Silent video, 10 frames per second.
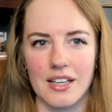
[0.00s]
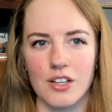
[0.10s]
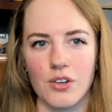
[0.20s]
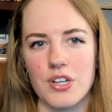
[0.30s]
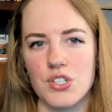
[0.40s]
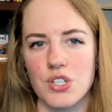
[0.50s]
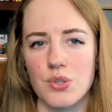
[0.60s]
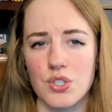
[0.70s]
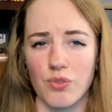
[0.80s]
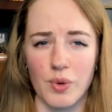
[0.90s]
increased
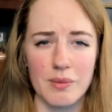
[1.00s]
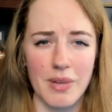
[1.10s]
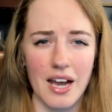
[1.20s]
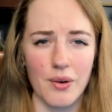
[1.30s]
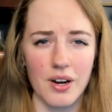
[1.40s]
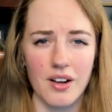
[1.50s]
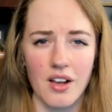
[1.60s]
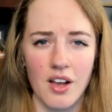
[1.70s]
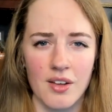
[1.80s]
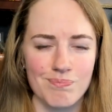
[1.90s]
use of wind power
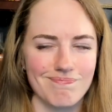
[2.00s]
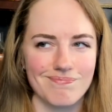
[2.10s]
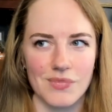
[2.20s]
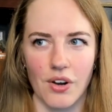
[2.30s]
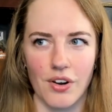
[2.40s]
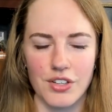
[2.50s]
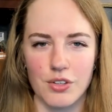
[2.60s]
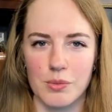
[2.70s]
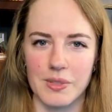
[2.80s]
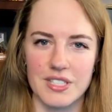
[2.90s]

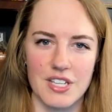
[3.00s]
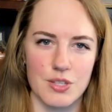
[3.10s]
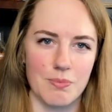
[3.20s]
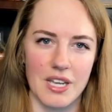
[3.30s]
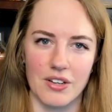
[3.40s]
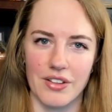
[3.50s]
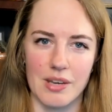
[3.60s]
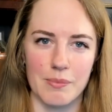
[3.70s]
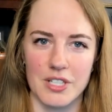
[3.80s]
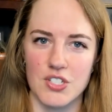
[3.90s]
arguably doesn't make all that
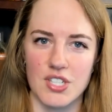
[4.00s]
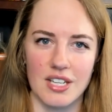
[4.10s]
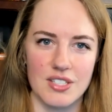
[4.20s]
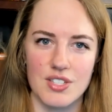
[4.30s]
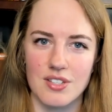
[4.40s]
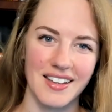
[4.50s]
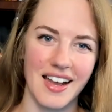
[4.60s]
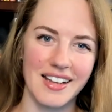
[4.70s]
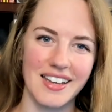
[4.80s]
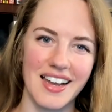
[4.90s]
much sense.
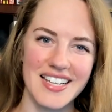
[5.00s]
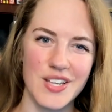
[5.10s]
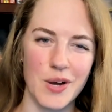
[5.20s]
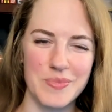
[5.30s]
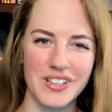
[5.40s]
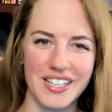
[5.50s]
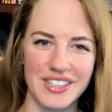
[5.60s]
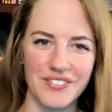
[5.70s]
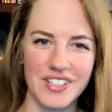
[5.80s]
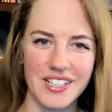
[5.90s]
Hi guys, hope you liked
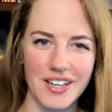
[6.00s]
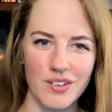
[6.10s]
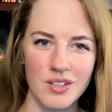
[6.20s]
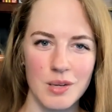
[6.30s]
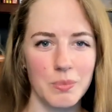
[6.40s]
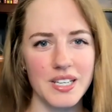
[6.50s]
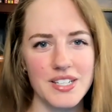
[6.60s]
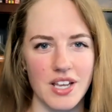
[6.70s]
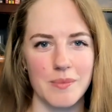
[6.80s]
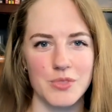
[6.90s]
the video.
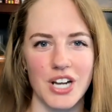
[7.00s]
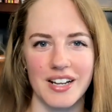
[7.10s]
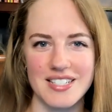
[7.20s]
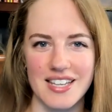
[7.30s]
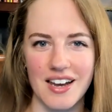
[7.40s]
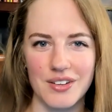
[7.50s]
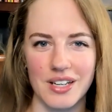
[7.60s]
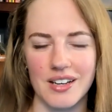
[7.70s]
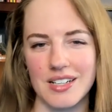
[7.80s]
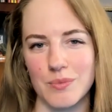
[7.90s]
Please come check us out.
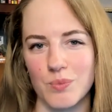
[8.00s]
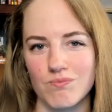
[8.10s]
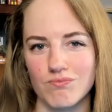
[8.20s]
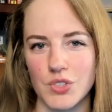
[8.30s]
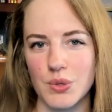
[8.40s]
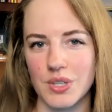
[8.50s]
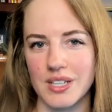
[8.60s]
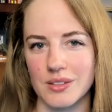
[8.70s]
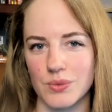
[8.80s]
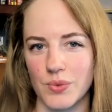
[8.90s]
You
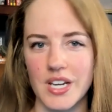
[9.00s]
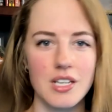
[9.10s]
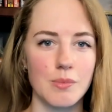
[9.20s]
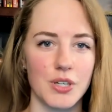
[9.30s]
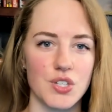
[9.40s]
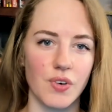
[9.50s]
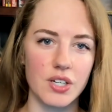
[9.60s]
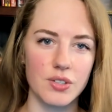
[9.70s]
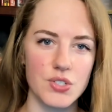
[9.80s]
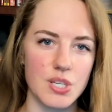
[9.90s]
can read a bunch of
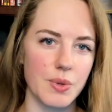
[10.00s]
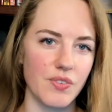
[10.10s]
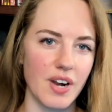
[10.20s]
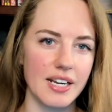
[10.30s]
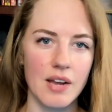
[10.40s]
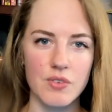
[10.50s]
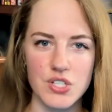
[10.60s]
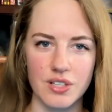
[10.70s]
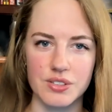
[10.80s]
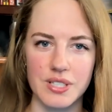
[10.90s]
articles that we write every
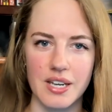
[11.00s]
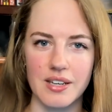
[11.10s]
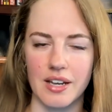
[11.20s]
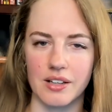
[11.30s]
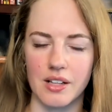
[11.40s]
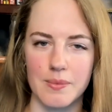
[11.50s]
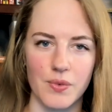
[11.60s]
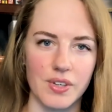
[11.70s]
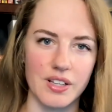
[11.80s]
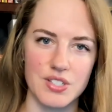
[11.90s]
single day at
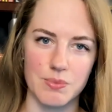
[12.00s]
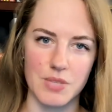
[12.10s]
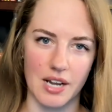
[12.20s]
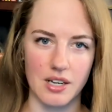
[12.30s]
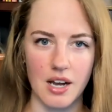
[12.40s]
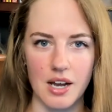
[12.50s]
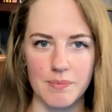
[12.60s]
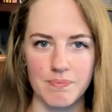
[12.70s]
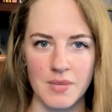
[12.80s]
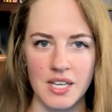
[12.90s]

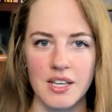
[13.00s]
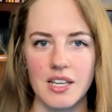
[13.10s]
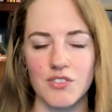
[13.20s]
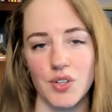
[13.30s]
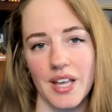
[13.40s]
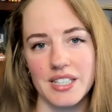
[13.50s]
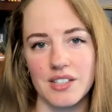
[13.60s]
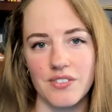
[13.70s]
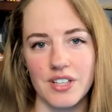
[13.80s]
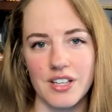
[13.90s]
climaterealism.com. If you like
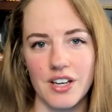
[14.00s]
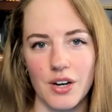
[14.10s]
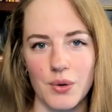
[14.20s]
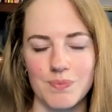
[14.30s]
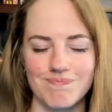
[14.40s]
the video,